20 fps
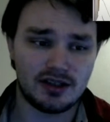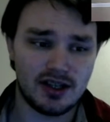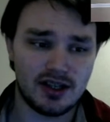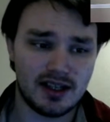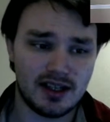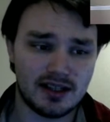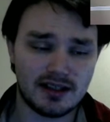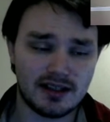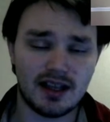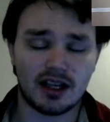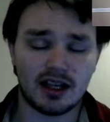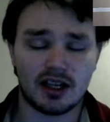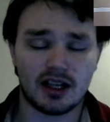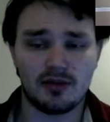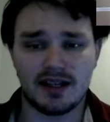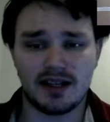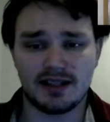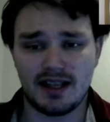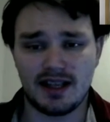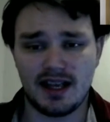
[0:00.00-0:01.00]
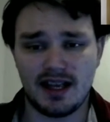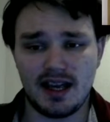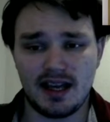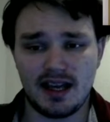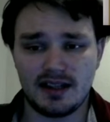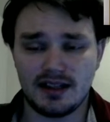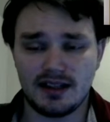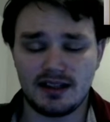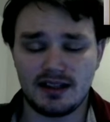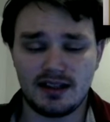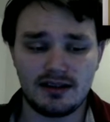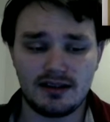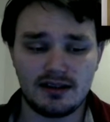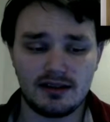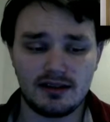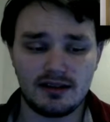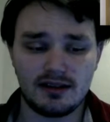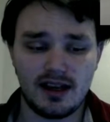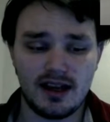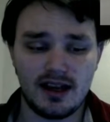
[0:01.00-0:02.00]
she is a succubus, and
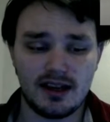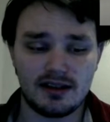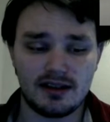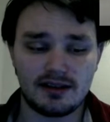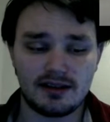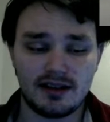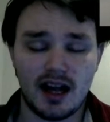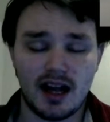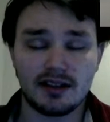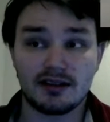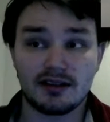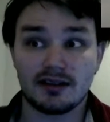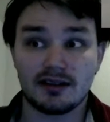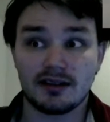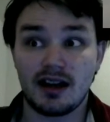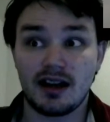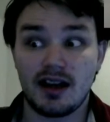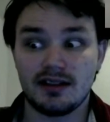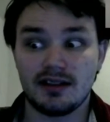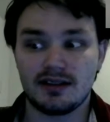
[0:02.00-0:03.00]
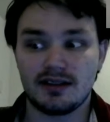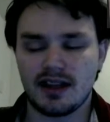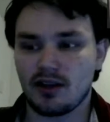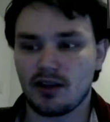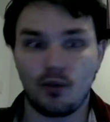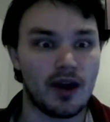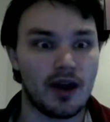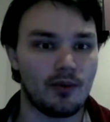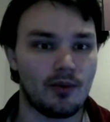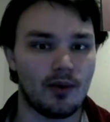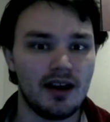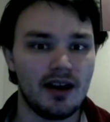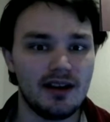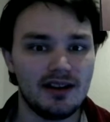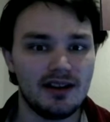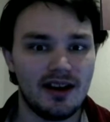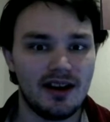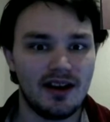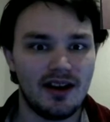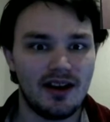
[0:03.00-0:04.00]
Taka is like, wait,
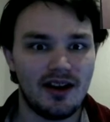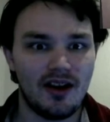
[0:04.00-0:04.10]
what?